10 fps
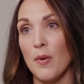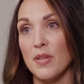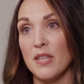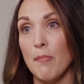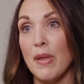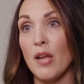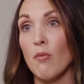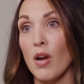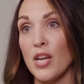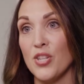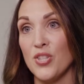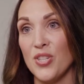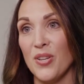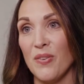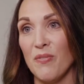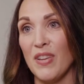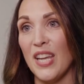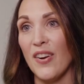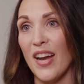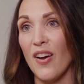there was a big rush to
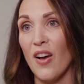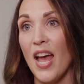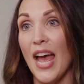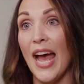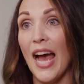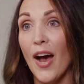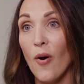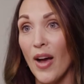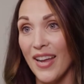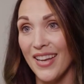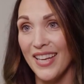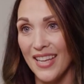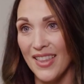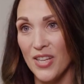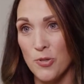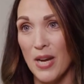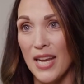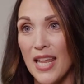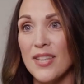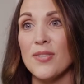figure out how I could get that
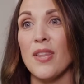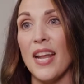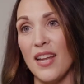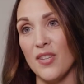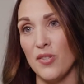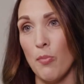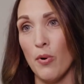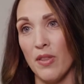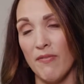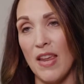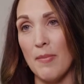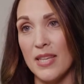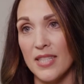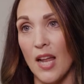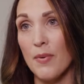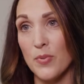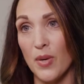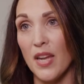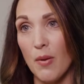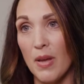training so that I could support the families that I was
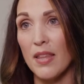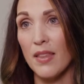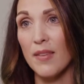working with.